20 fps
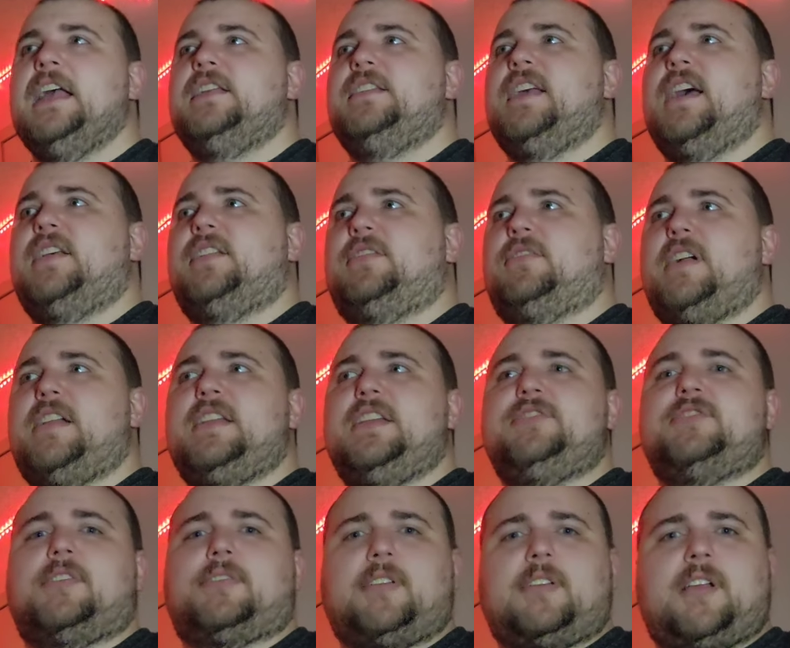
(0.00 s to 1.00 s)
Yes,
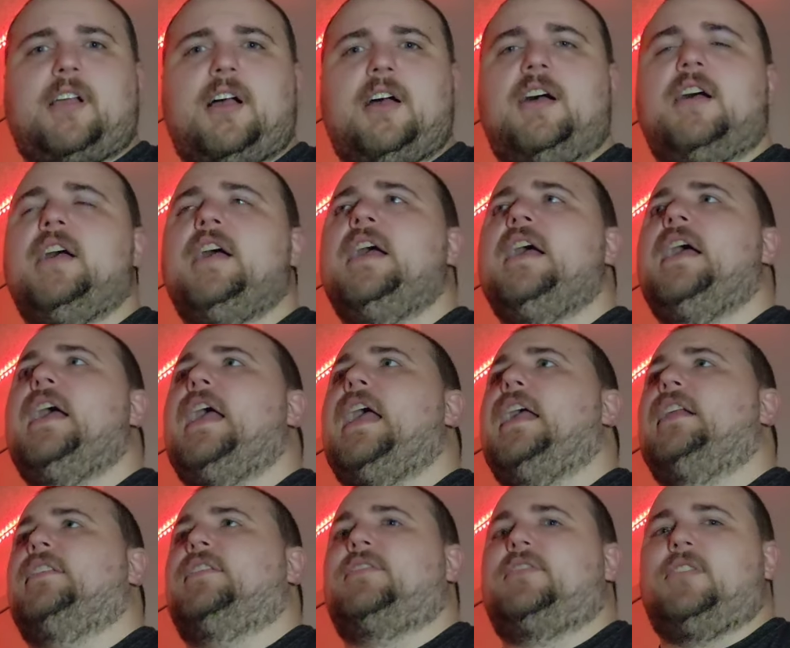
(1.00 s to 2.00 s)
Lady Jessica
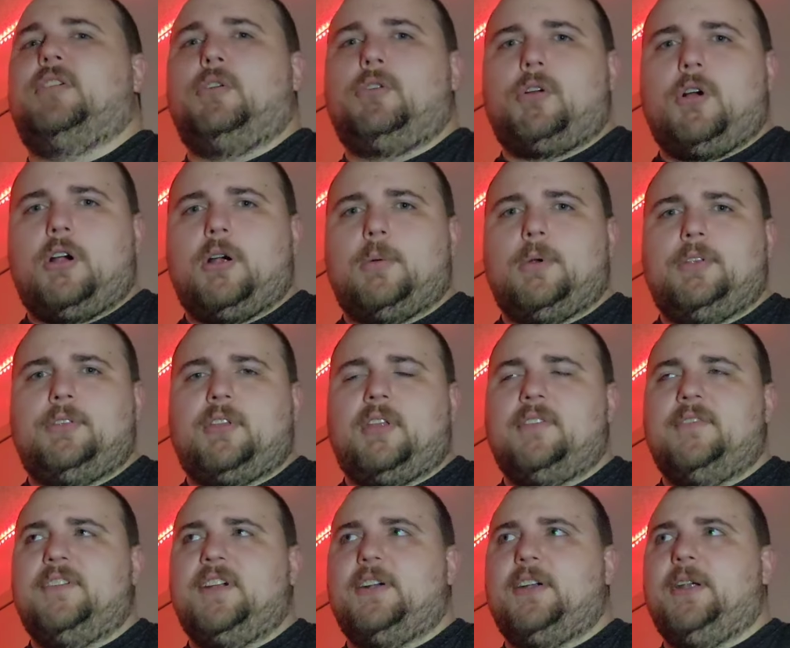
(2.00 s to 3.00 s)
and Stilgar was
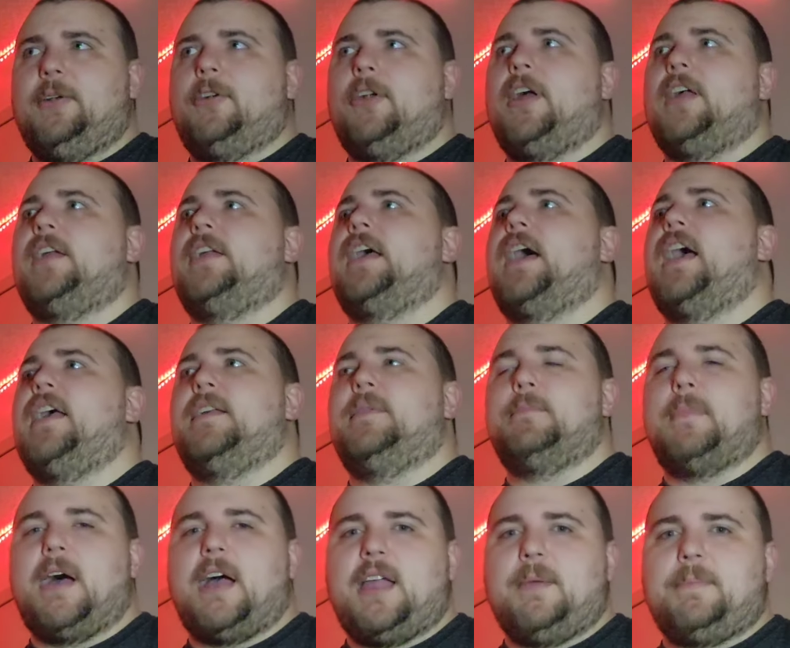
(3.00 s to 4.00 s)
done very right,
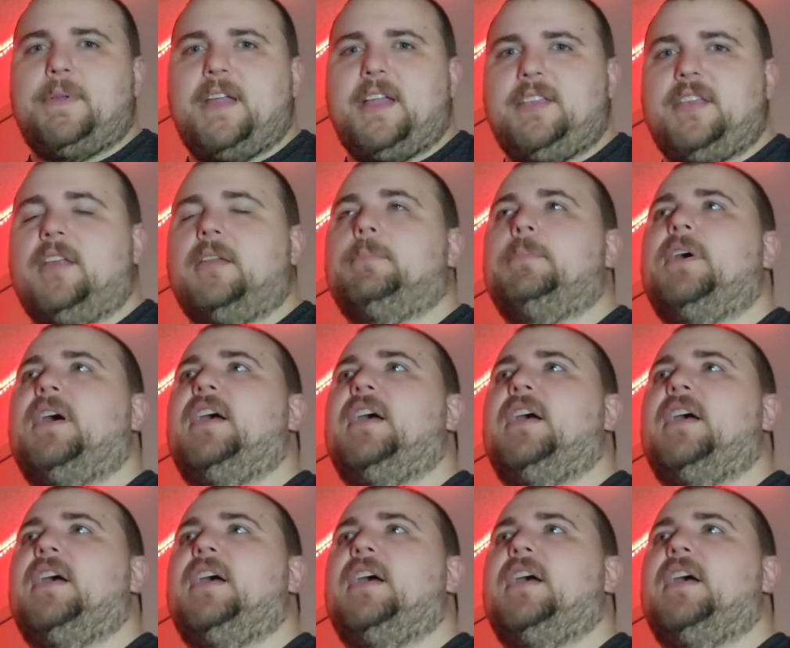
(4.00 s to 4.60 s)
in my opinion.